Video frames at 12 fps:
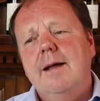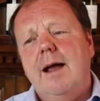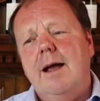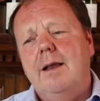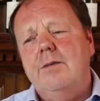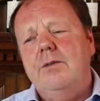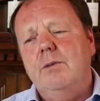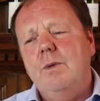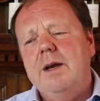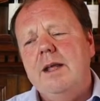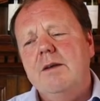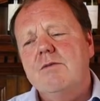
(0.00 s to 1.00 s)
and
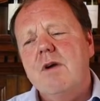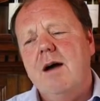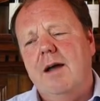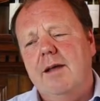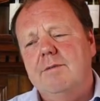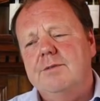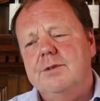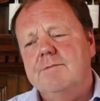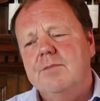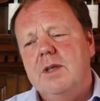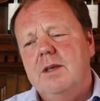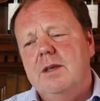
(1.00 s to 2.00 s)
when he arrived,
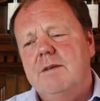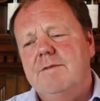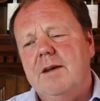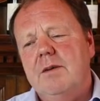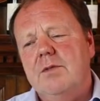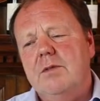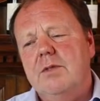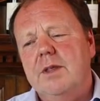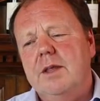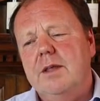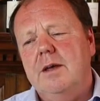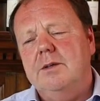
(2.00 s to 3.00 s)
he found that
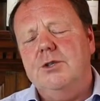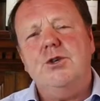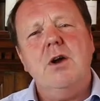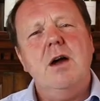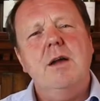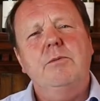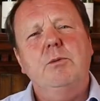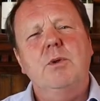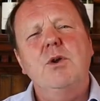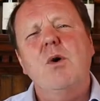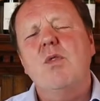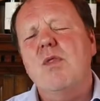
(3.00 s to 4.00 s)
the tribes were
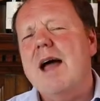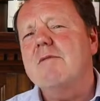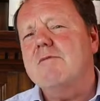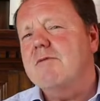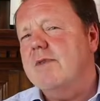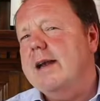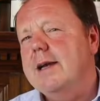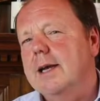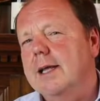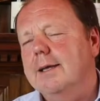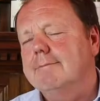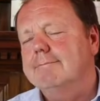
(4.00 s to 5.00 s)
not that
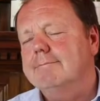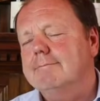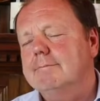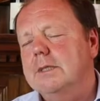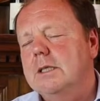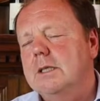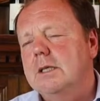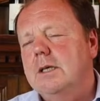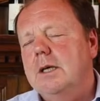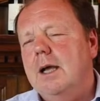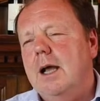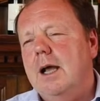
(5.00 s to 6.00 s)
friendly.
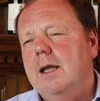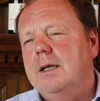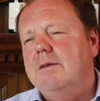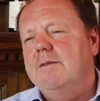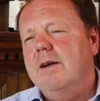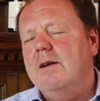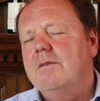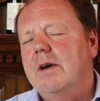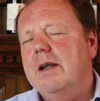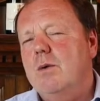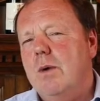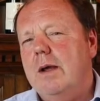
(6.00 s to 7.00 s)
And he found
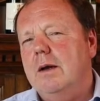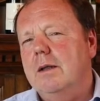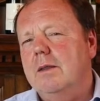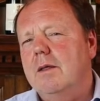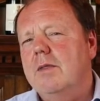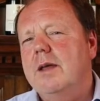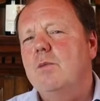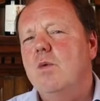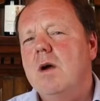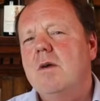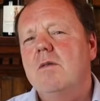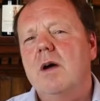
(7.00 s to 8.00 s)
very quickly that they
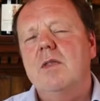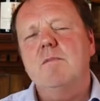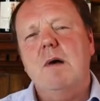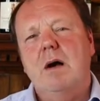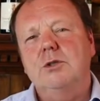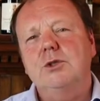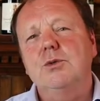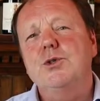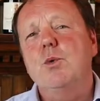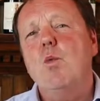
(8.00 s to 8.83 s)
were rather partial to